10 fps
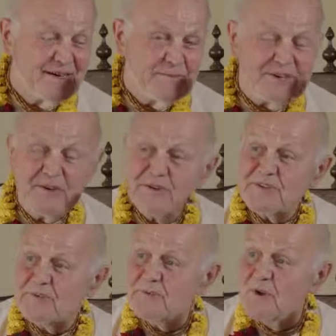because
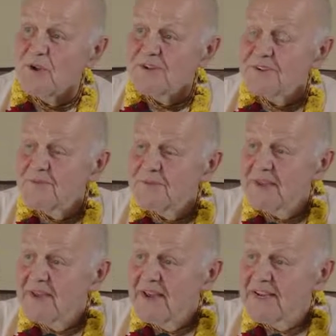the world
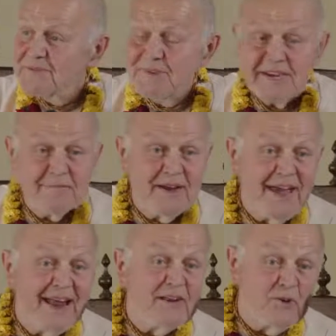has become a
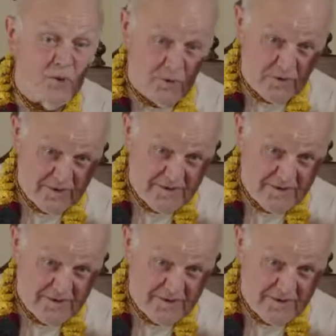hellhole.